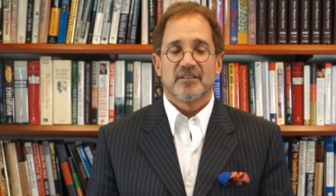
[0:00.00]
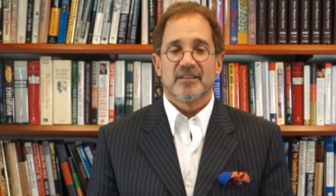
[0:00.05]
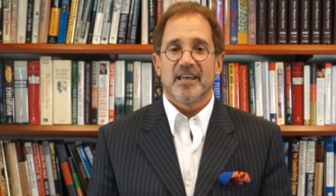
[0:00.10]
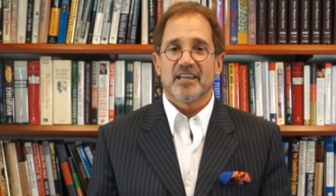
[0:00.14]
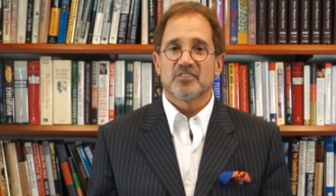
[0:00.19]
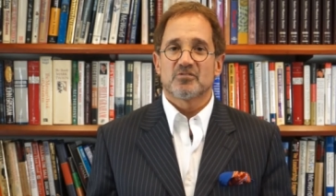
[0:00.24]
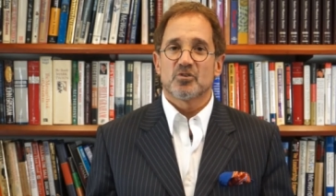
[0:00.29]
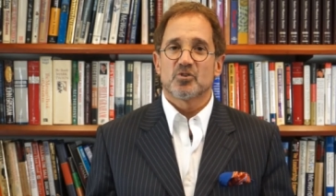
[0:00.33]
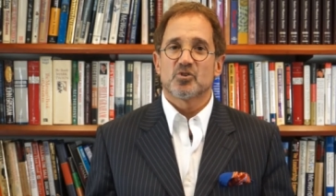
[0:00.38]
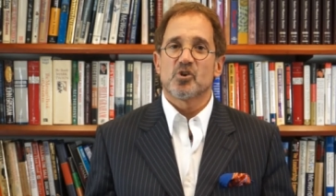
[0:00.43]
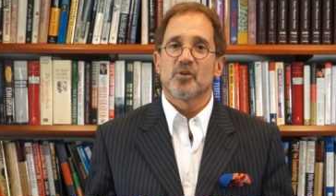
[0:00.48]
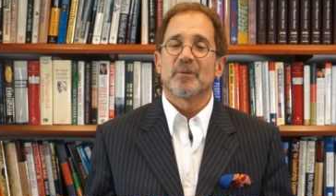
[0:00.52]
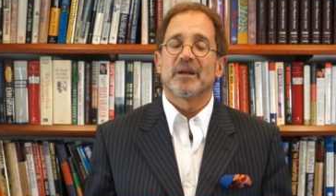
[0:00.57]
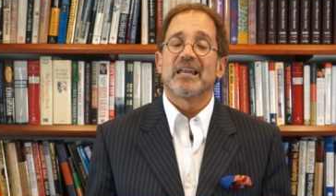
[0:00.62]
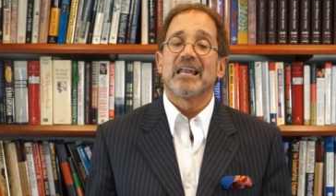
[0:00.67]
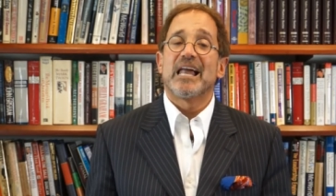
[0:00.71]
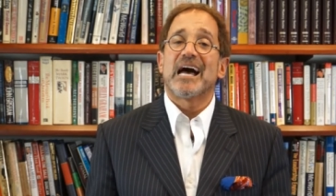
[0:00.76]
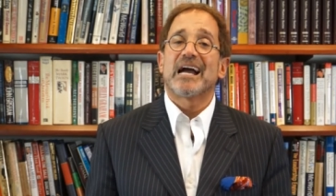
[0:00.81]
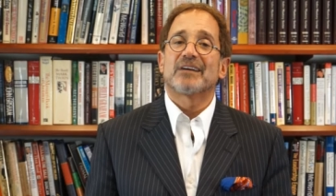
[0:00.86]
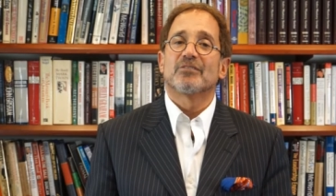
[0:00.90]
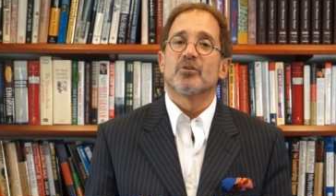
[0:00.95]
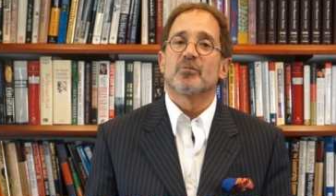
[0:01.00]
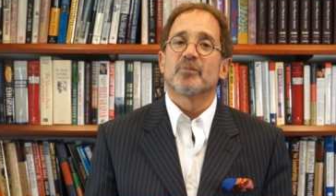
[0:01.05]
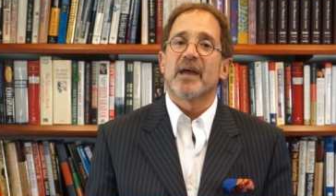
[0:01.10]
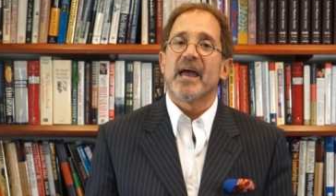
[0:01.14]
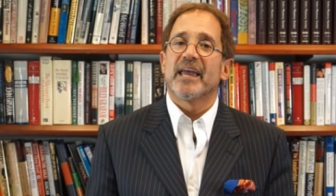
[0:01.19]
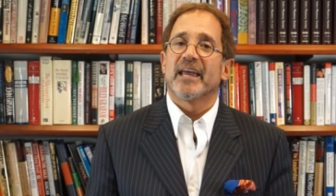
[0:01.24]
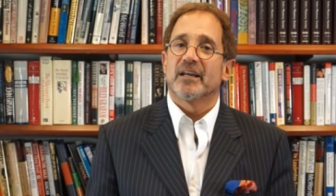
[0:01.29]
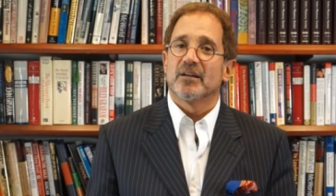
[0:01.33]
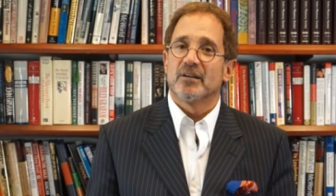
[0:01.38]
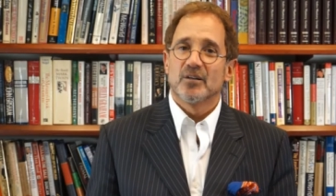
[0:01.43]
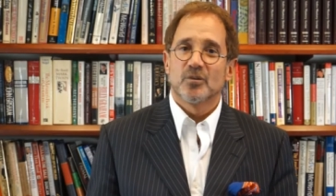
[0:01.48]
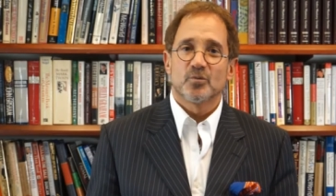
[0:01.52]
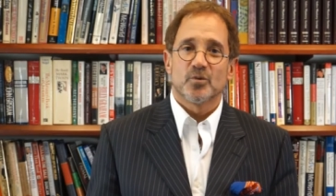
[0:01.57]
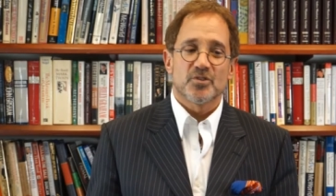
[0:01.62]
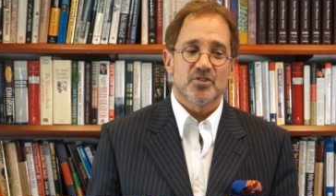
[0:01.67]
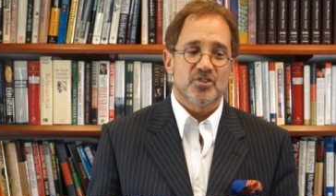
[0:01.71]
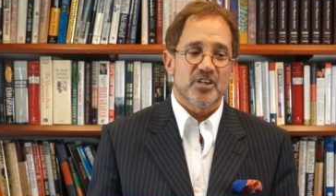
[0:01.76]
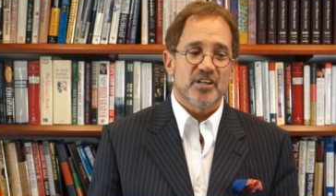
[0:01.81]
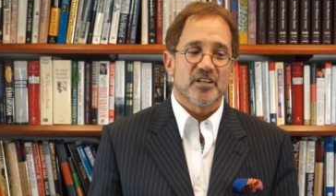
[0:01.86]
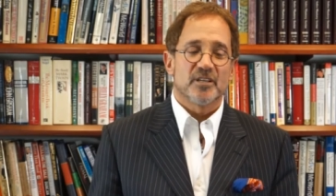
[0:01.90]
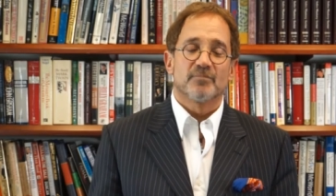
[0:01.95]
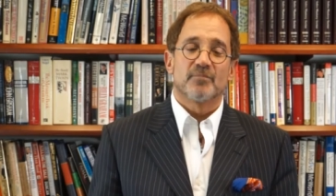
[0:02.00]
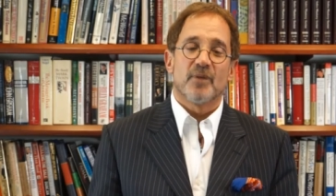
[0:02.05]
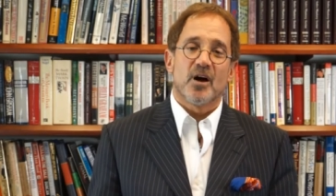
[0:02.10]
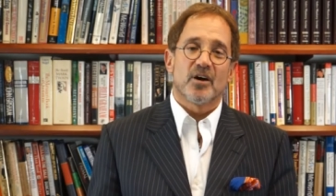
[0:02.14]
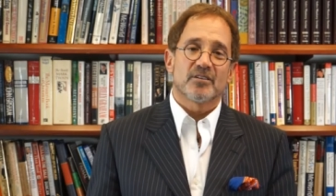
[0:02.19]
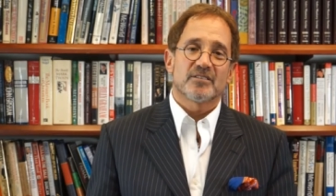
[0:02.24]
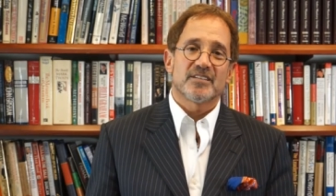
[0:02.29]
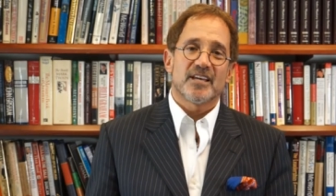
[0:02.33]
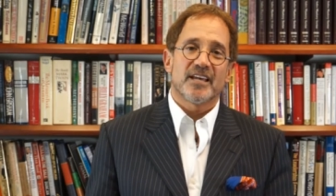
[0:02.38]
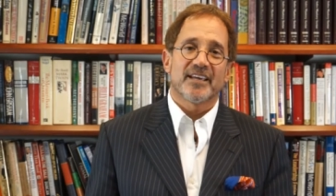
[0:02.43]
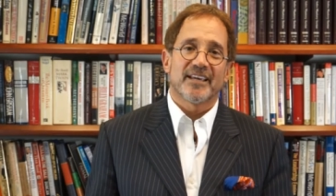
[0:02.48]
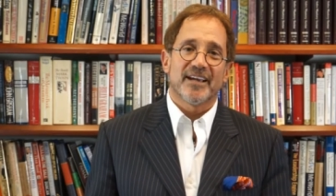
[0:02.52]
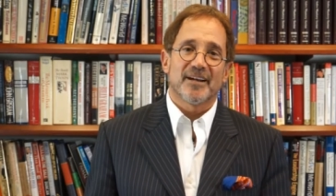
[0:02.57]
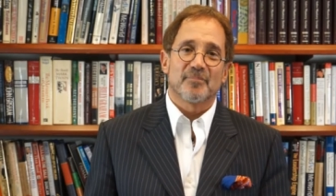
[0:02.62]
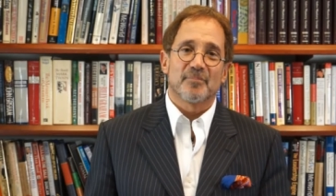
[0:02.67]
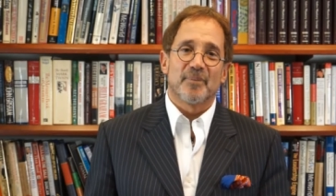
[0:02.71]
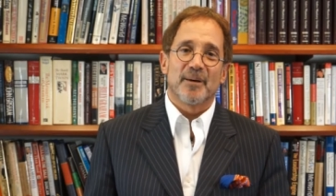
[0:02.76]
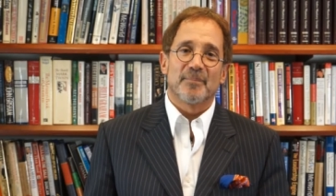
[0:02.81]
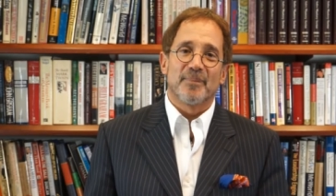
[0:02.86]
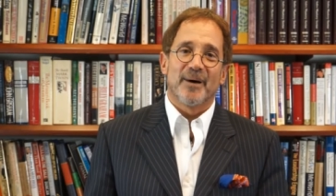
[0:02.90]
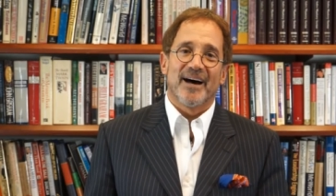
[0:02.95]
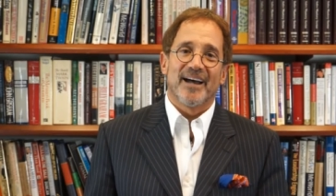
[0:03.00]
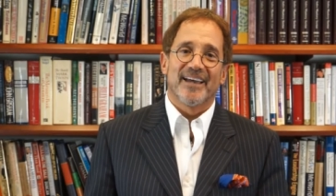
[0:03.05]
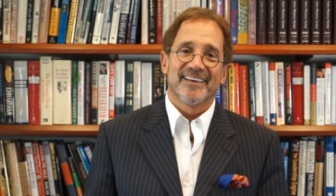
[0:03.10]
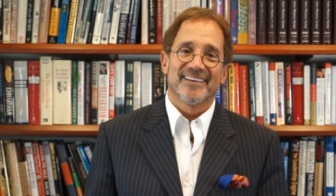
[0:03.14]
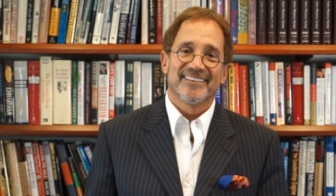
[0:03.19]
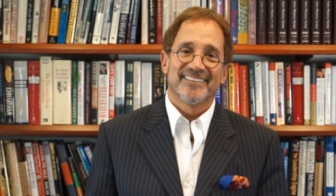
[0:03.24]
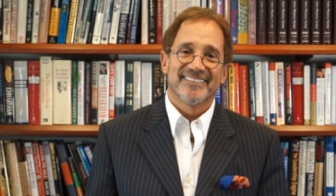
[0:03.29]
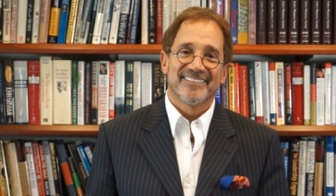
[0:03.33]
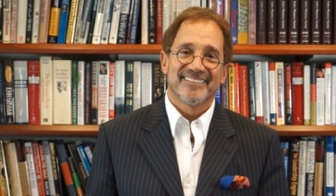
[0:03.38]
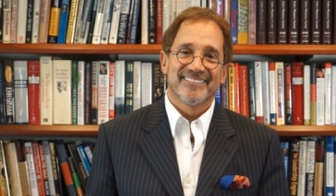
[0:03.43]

Thanks for joining the locker room, gang, and we'll see you tomorrow. Take care. Bye bye.